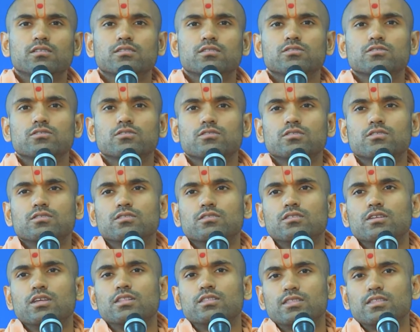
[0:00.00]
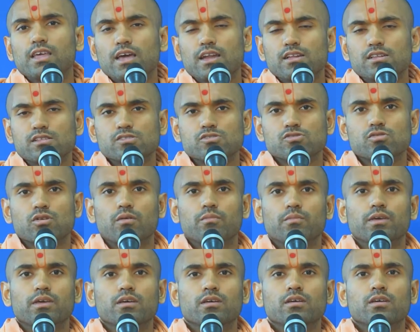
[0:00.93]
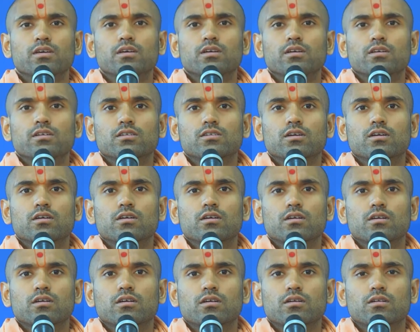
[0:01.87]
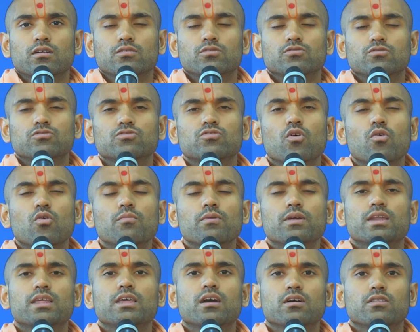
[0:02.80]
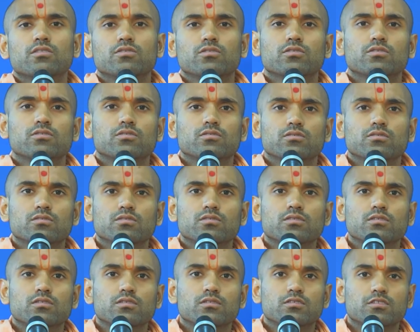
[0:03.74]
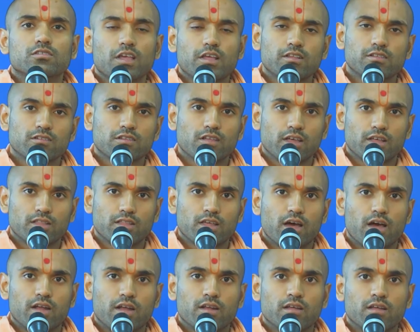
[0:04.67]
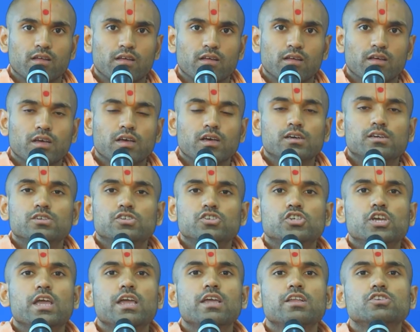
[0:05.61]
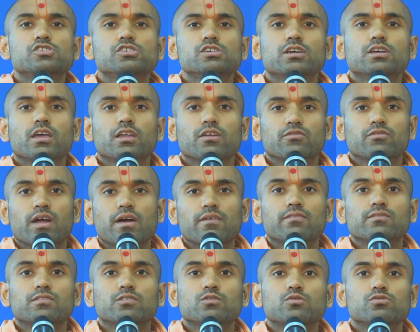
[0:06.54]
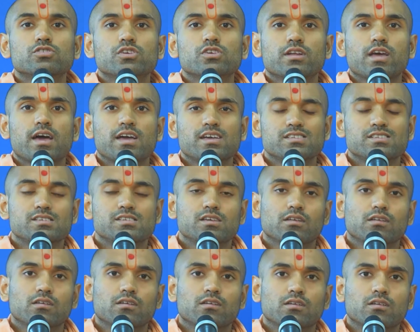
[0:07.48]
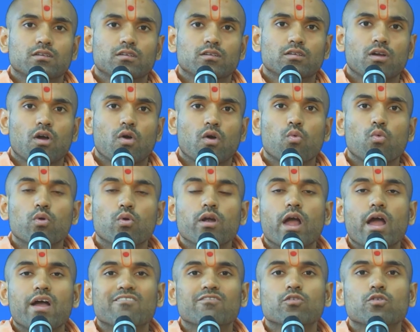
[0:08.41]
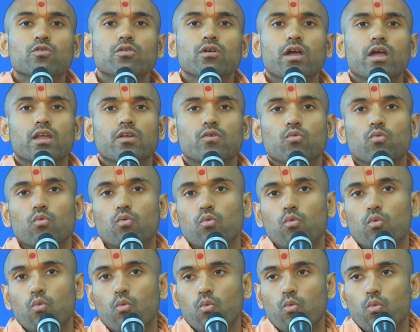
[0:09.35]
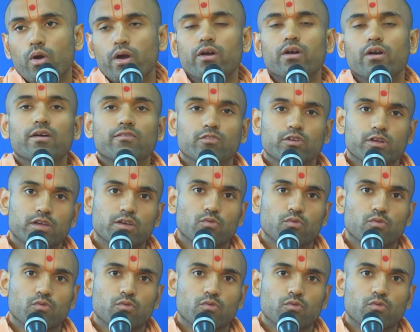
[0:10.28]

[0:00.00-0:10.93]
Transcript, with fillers: Nityanand Swami, so many other saints like that changing and revolutionizing wherever and wherever he went.